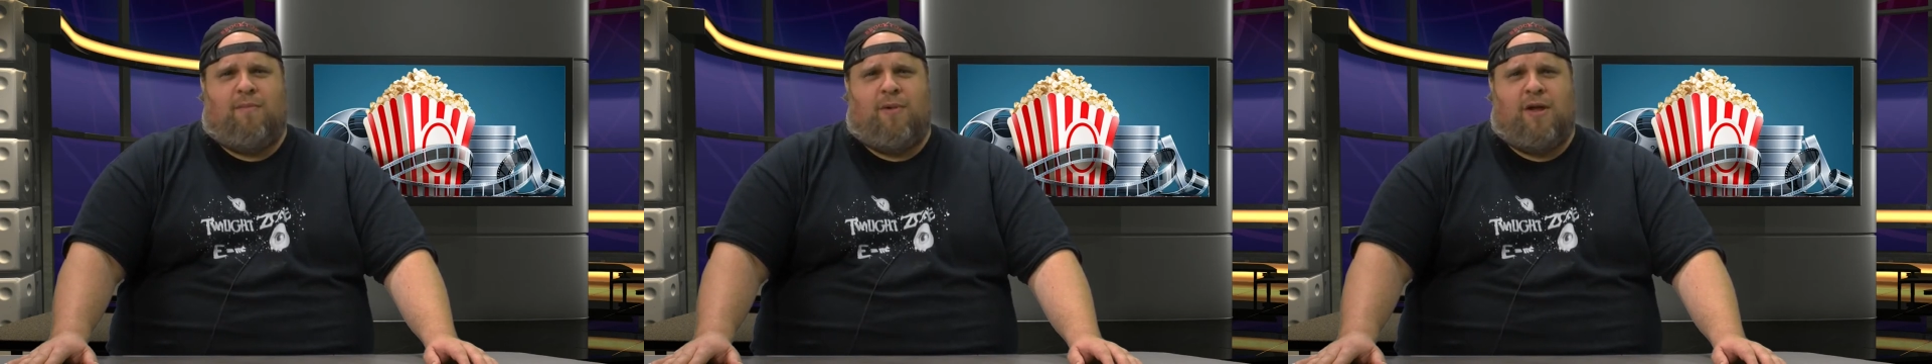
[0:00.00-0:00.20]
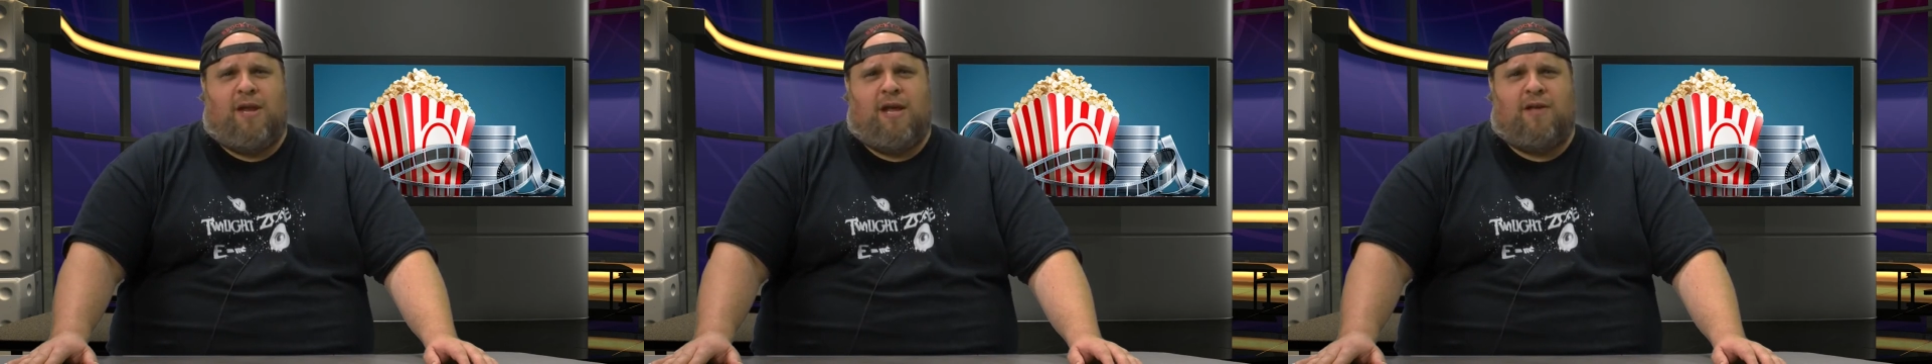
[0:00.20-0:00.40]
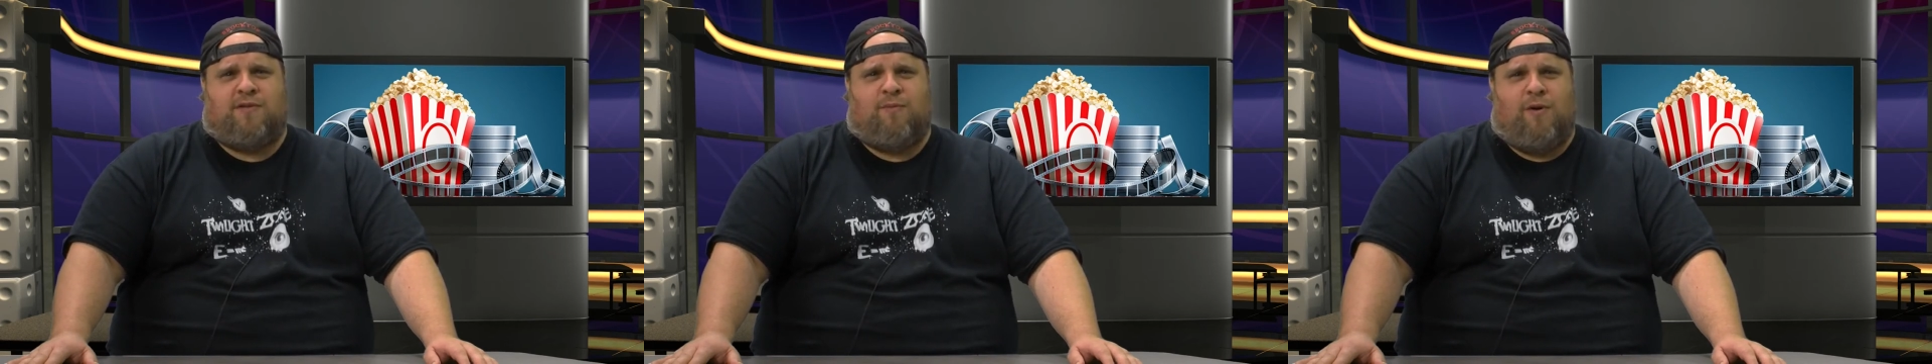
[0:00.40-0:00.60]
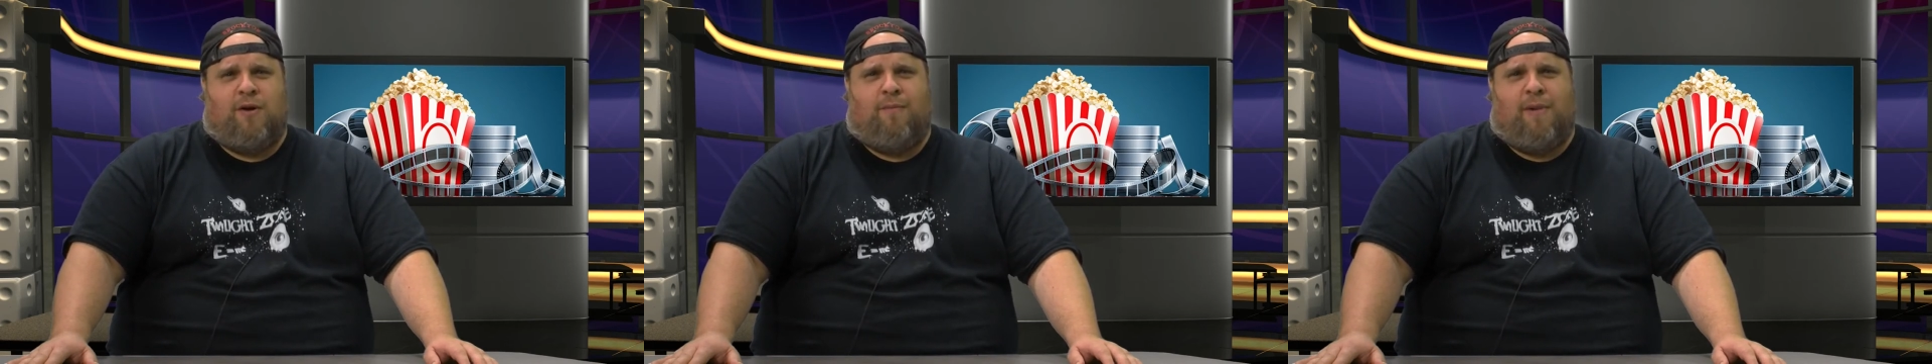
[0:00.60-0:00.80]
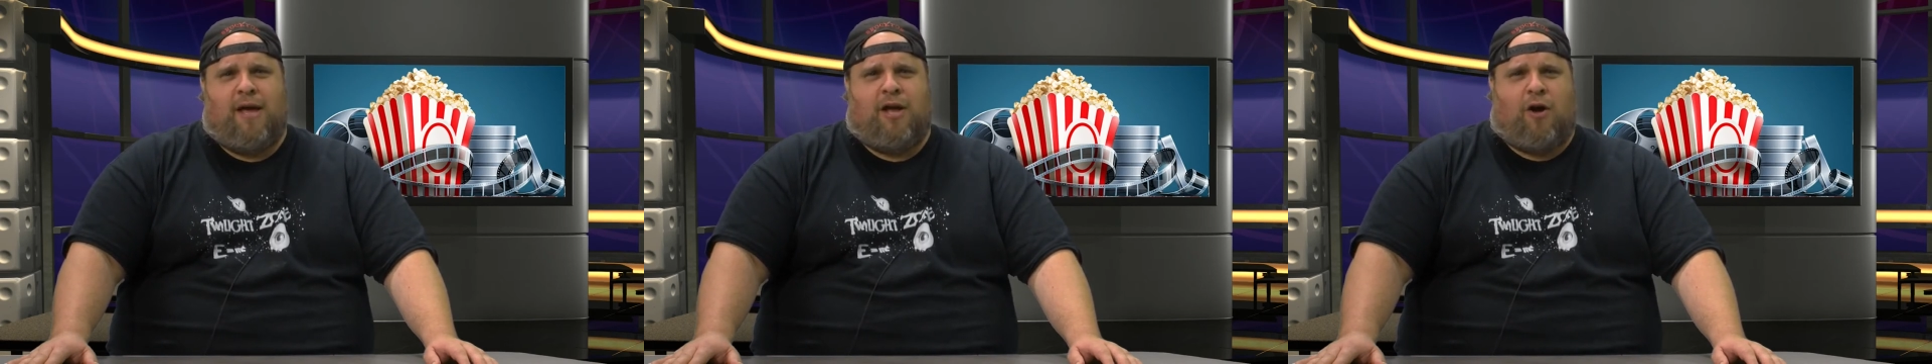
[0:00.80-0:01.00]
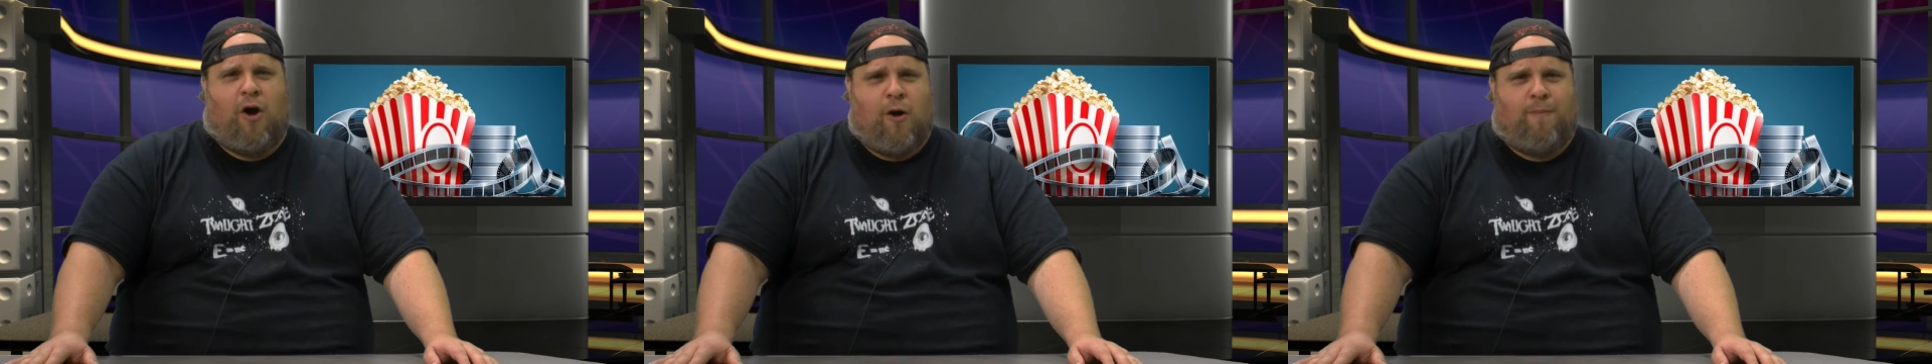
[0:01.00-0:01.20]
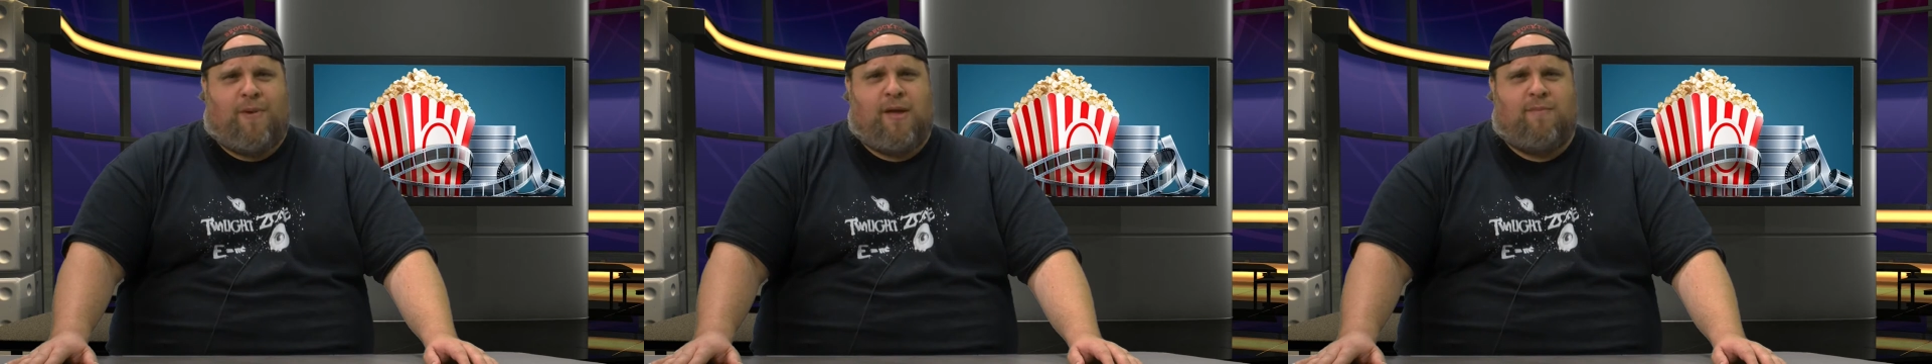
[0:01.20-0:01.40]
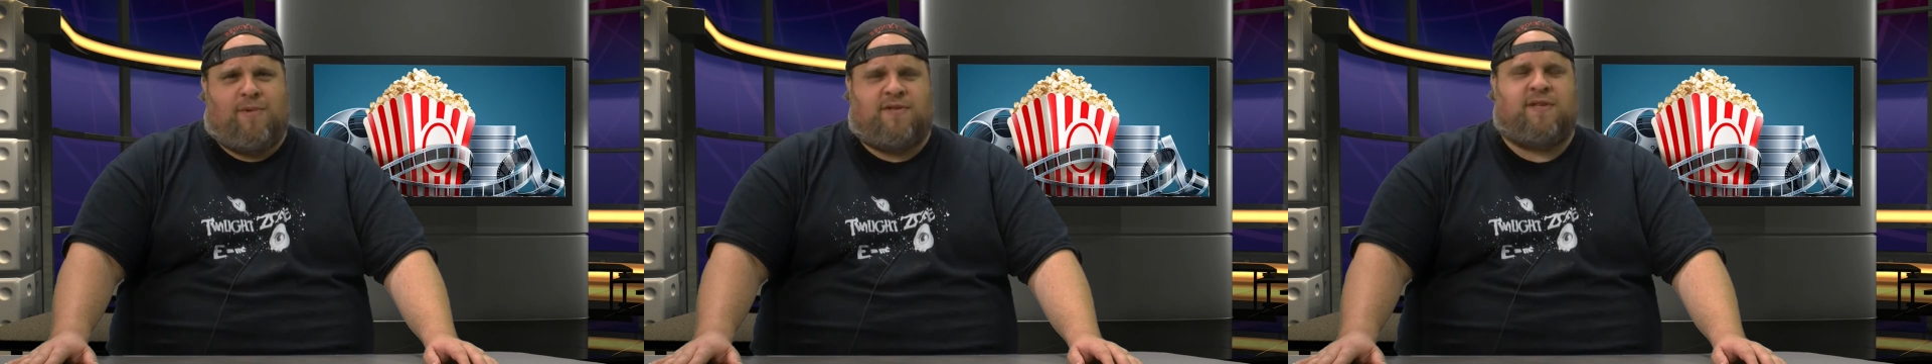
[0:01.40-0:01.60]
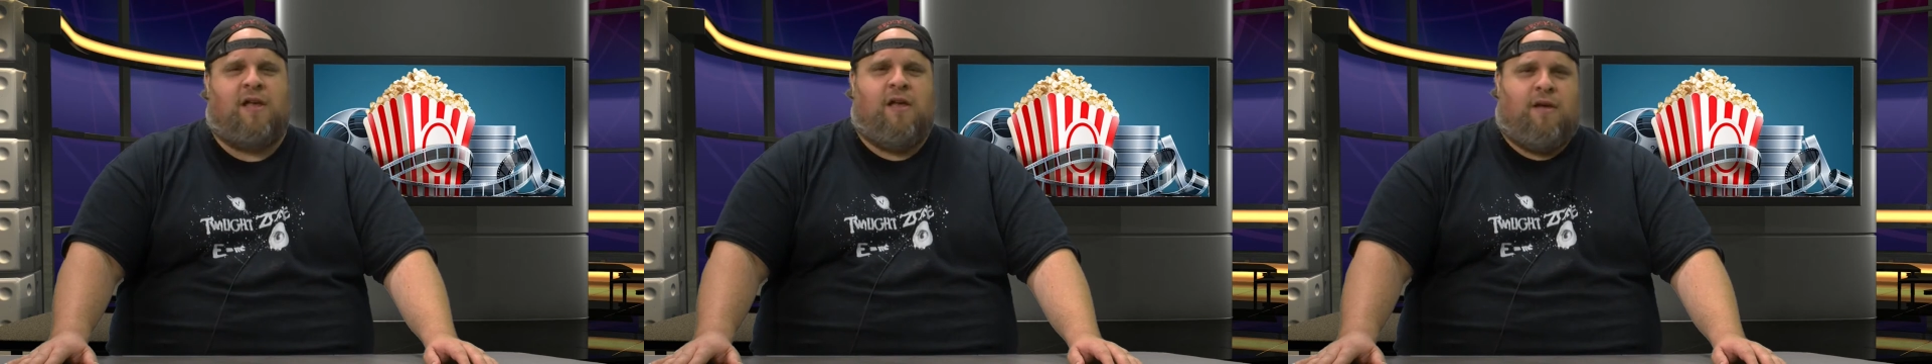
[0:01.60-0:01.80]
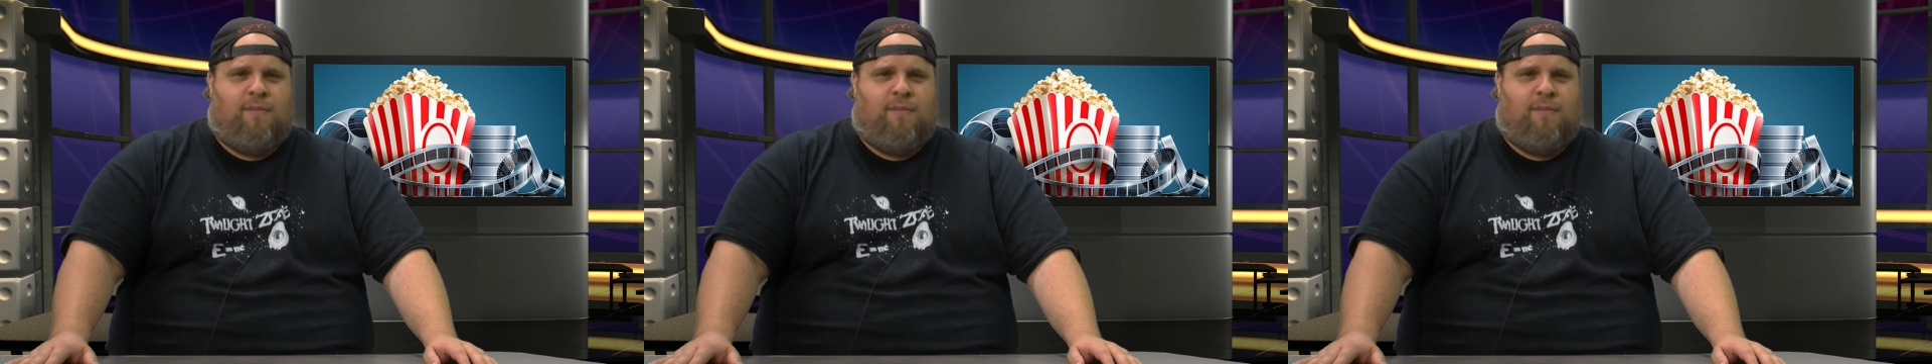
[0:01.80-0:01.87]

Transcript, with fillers: money as one of my car payments